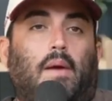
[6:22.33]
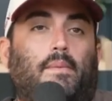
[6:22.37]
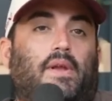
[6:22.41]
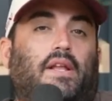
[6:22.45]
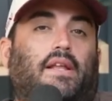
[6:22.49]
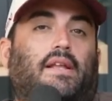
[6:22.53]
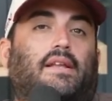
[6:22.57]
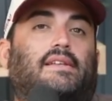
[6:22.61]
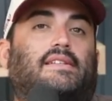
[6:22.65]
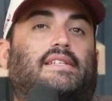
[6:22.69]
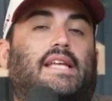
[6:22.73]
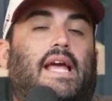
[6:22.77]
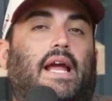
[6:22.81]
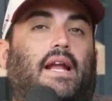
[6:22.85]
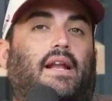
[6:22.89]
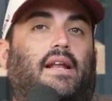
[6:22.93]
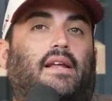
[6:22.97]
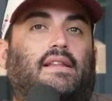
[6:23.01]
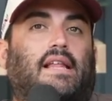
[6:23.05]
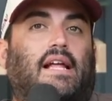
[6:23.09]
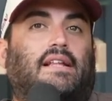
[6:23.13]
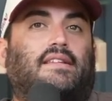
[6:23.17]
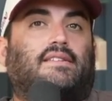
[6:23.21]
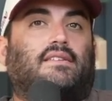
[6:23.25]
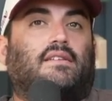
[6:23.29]
I mean, in dating,
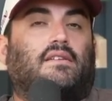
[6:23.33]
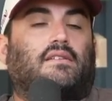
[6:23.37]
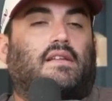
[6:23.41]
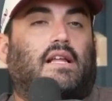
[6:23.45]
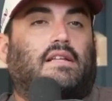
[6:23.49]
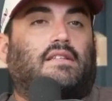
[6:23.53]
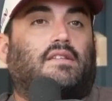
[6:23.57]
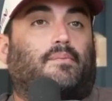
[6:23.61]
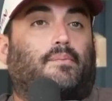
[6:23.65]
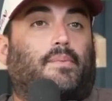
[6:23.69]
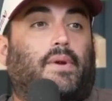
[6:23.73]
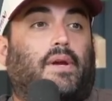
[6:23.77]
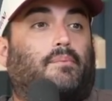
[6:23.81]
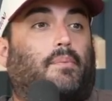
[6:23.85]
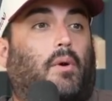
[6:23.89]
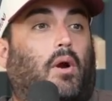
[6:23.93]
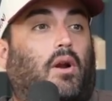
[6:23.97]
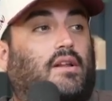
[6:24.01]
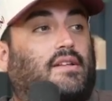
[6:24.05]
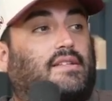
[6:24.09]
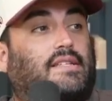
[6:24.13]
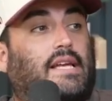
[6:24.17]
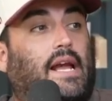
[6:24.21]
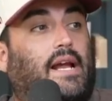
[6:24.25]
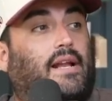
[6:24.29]
that's a big part
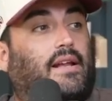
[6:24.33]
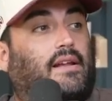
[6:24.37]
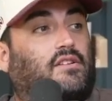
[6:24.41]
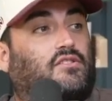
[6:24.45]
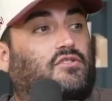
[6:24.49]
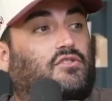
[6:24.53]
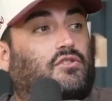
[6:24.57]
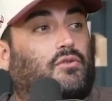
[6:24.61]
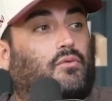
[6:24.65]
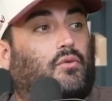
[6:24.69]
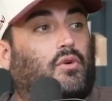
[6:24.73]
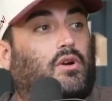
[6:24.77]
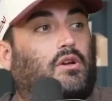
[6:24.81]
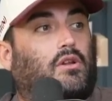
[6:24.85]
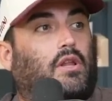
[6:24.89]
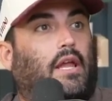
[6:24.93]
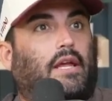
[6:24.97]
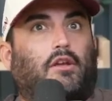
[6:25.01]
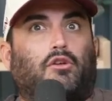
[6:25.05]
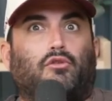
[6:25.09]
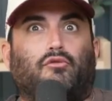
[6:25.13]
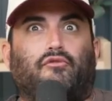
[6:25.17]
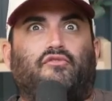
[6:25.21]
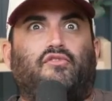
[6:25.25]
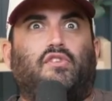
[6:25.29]
of dating too, where
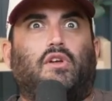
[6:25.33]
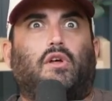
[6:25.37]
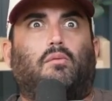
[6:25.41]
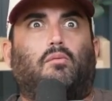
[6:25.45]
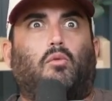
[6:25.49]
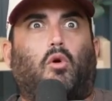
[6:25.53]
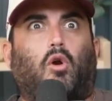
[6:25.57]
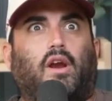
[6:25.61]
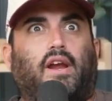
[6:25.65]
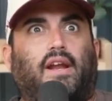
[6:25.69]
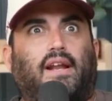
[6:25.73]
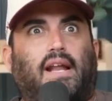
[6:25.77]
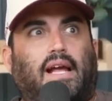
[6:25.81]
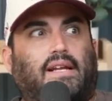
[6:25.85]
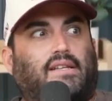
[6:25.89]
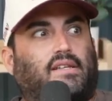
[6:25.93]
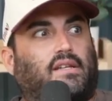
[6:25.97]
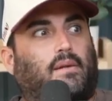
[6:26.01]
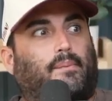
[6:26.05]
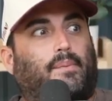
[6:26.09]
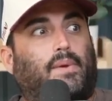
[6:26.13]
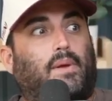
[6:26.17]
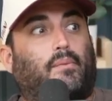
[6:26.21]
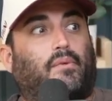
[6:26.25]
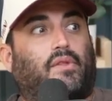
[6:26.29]
you feel more connected to
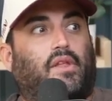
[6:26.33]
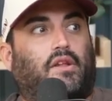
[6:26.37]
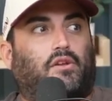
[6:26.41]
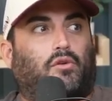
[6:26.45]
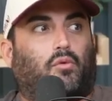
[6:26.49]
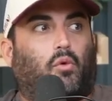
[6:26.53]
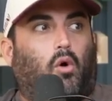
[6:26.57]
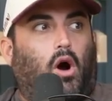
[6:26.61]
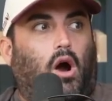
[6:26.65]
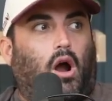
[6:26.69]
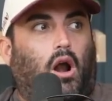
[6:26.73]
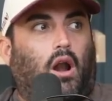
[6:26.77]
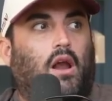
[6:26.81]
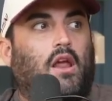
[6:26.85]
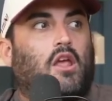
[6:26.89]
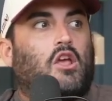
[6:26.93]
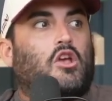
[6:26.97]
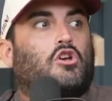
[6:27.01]
people than you are.